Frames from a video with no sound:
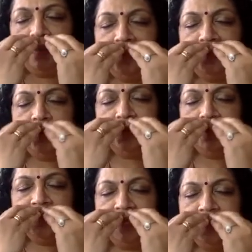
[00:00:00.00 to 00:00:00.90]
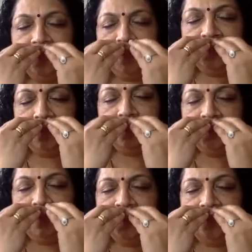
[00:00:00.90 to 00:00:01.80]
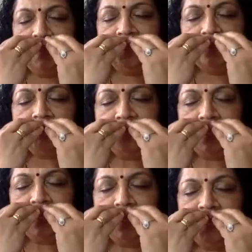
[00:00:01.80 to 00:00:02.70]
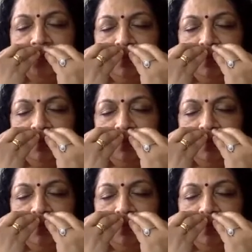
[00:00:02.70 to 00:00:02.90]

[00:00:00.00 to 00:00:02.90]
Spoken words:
I want to let it be.